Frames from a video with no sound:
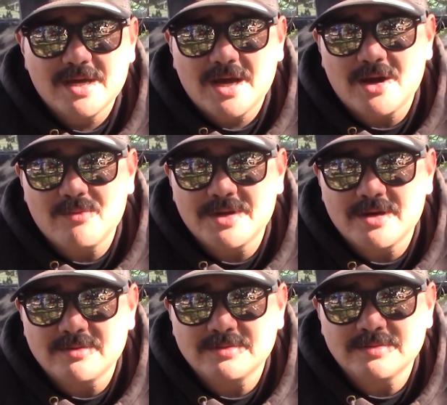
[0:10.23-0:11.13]
I went
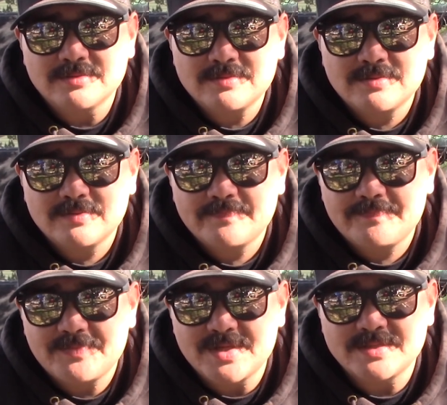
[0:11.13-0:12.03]
out and
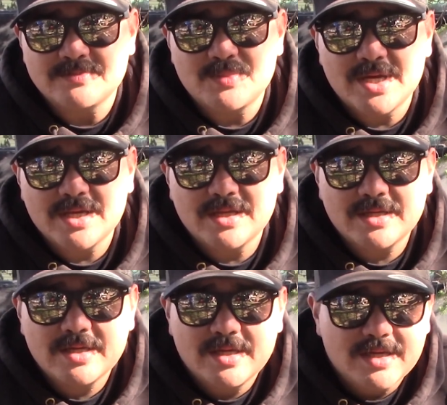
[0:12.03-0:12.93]
did some baiting
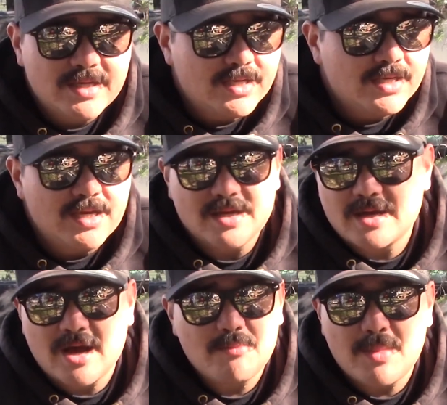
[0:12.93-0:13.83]
and
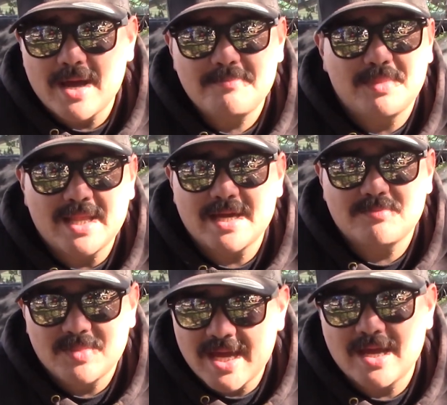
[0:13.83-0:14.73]
got my black
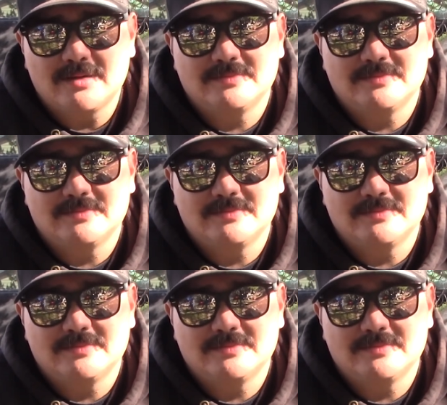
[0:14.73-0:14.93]
bear.